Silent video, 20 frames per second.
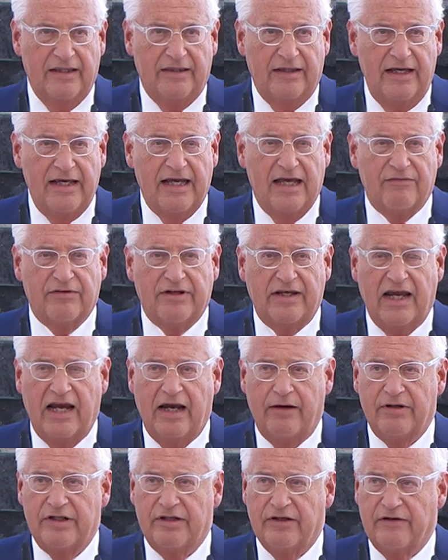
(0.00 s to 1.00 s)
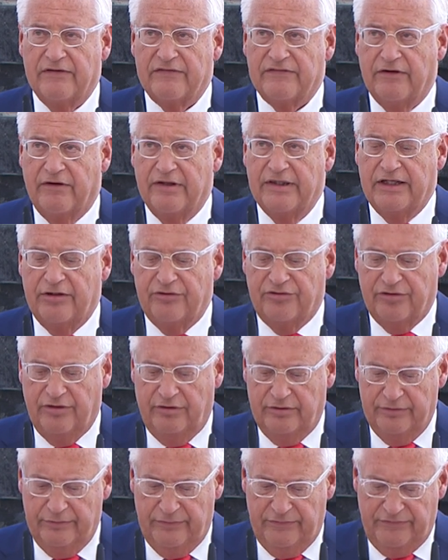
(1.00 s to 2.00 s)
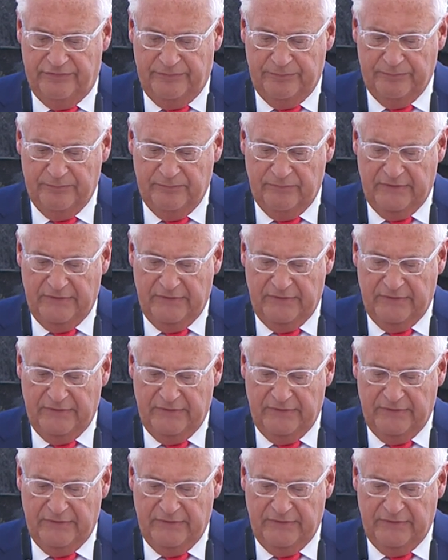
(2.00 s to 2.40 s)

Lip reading: They have carried us on their shoulders